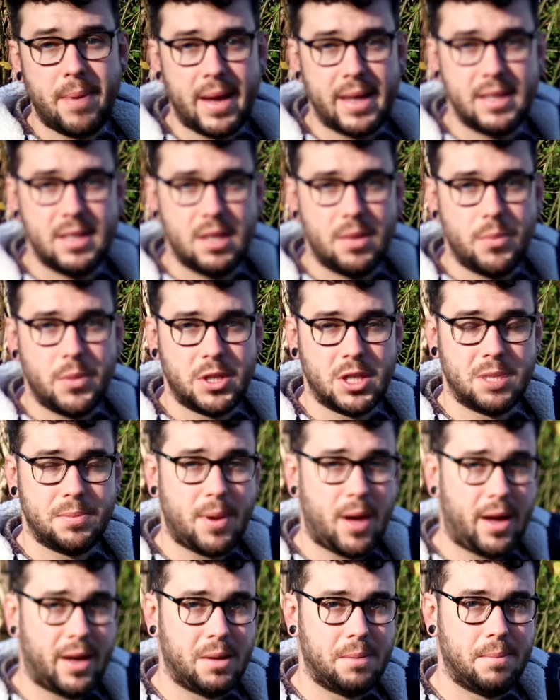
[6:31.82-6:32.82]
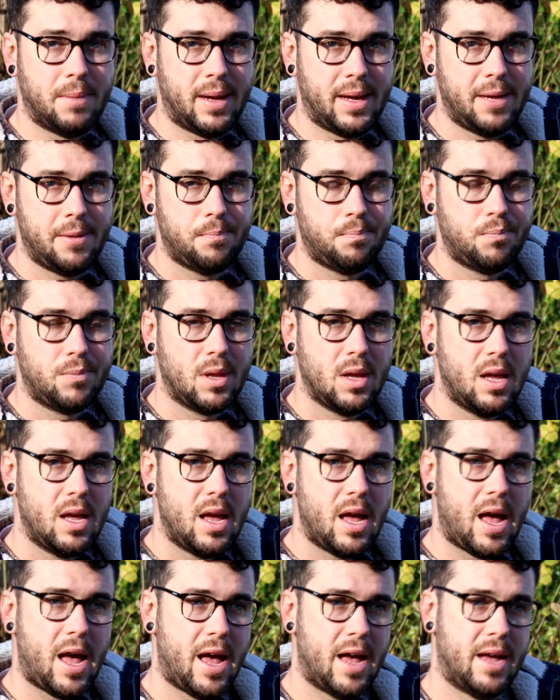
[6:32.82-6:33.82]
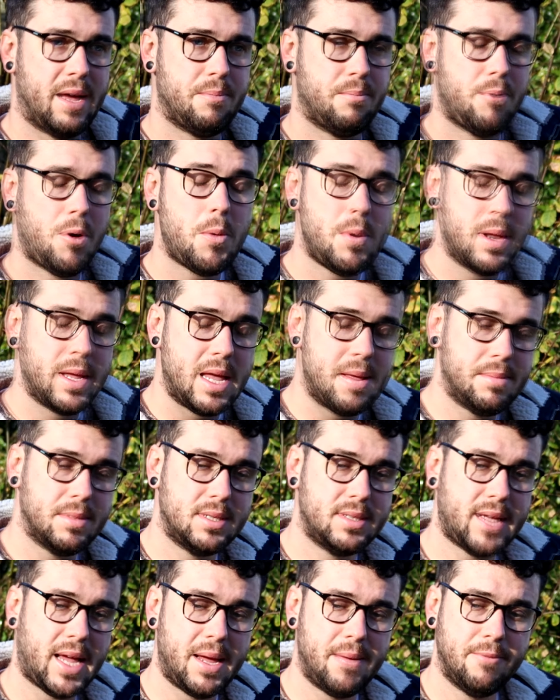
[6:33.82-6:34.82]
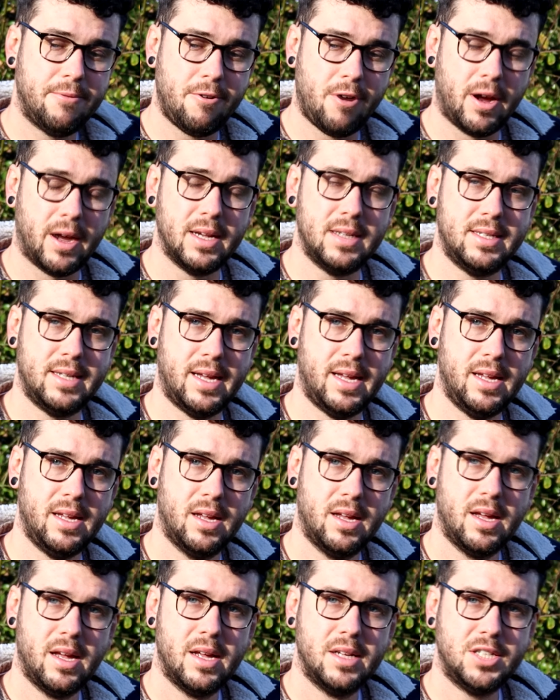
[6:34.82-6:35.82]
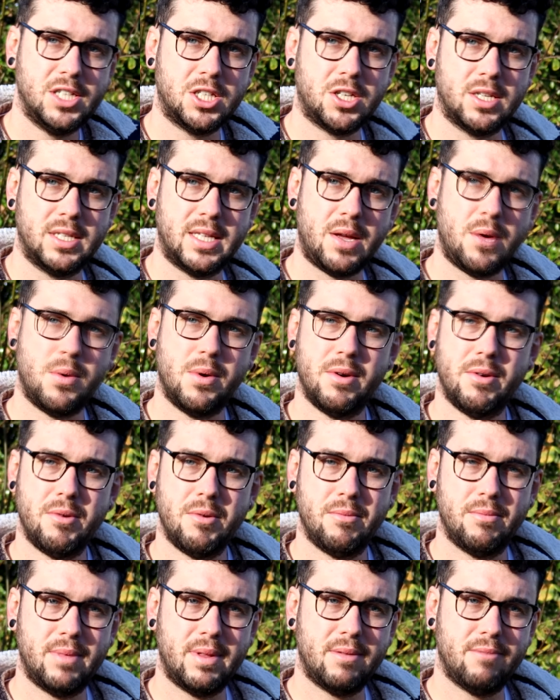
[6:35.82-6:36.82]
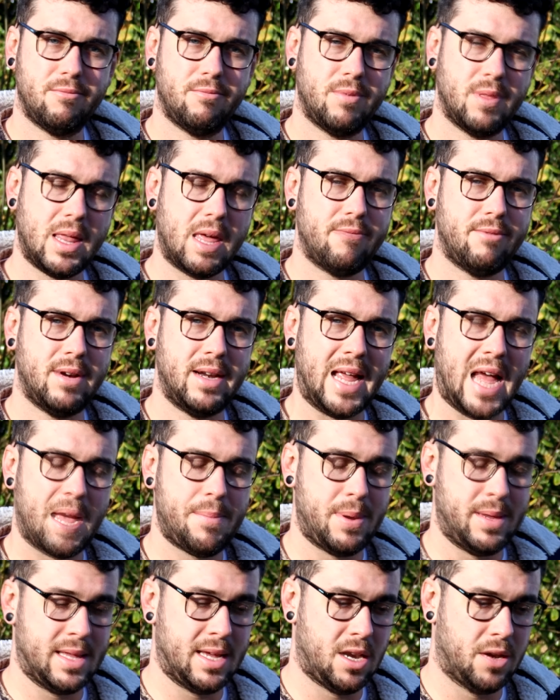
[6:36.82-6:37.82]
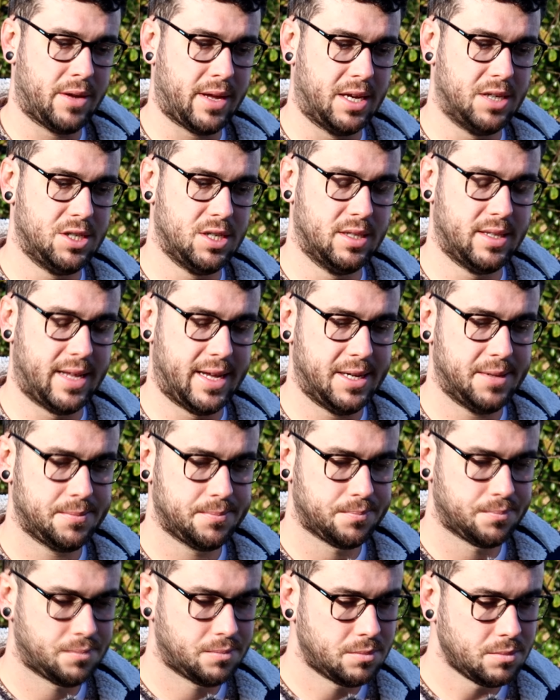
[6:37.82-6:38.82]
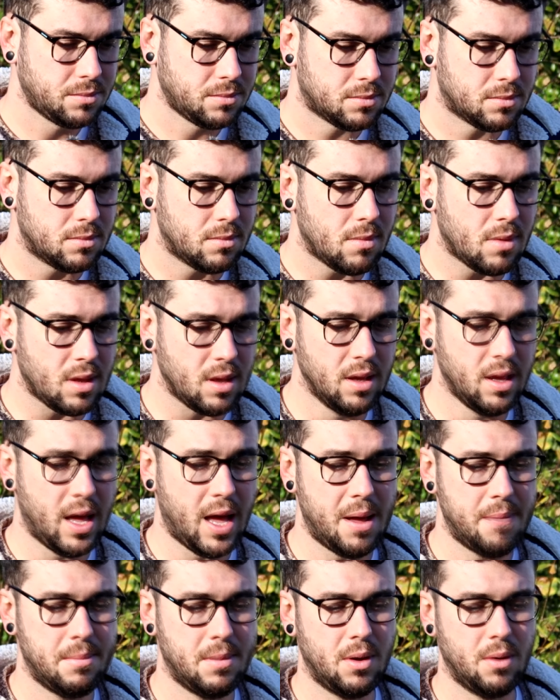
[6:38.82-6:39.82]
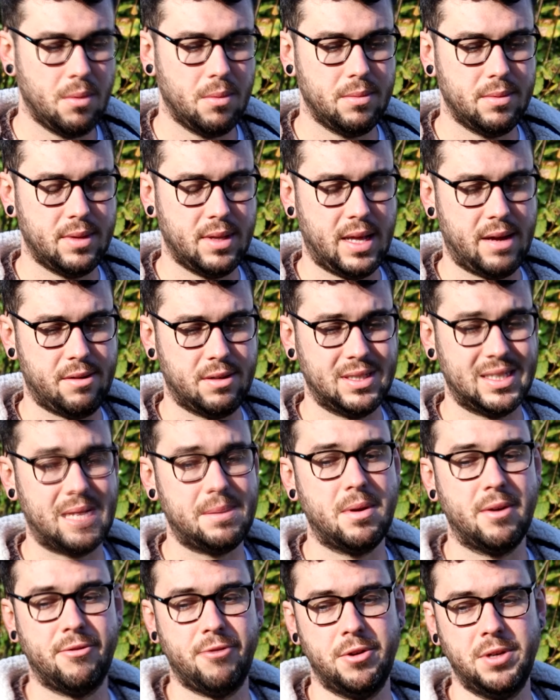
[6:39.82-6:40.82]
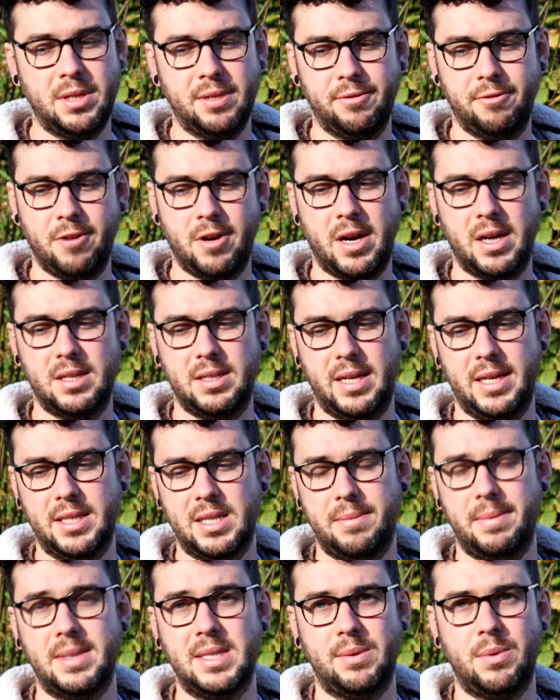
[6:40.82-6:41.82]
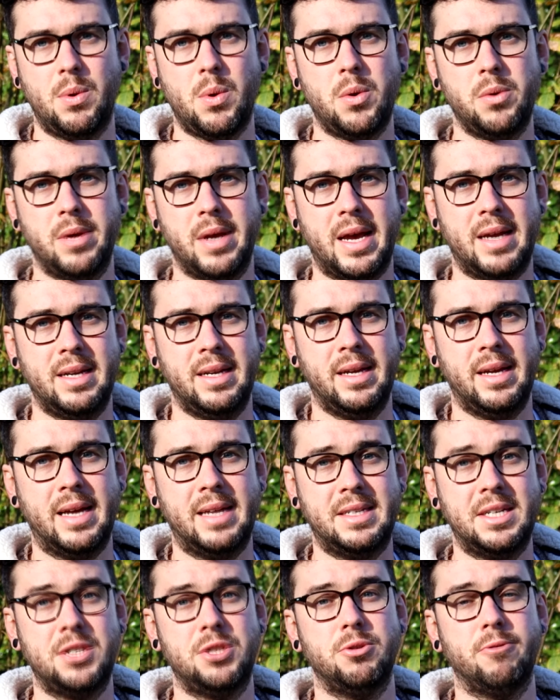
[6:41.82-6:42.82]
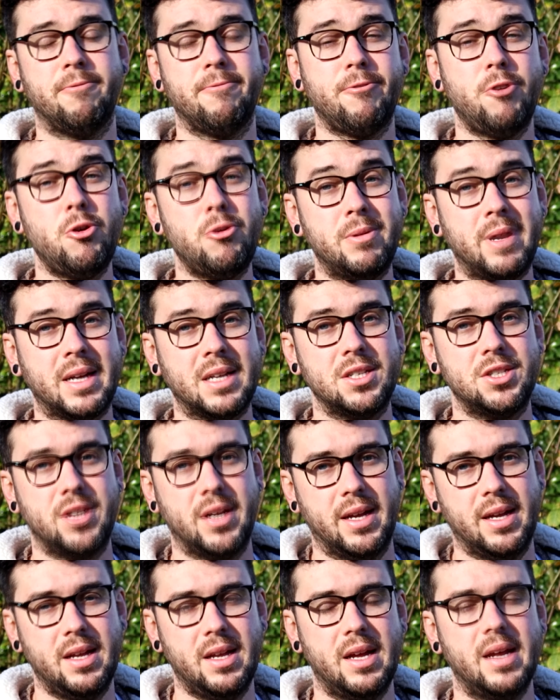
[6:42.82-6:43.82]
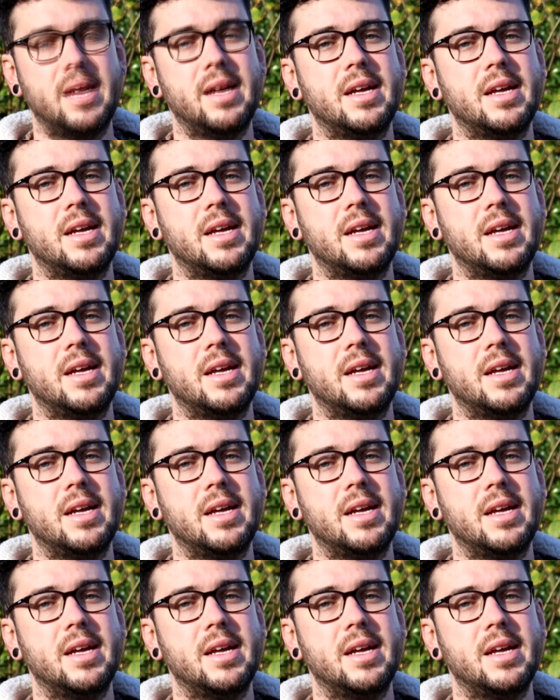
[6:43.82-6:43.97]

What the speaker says: bed, which is behind me. Probably keep the same variety, just because they're really happy in that location there. They're a summer fruiting variety, so that means that we won't get any additional fruit next year,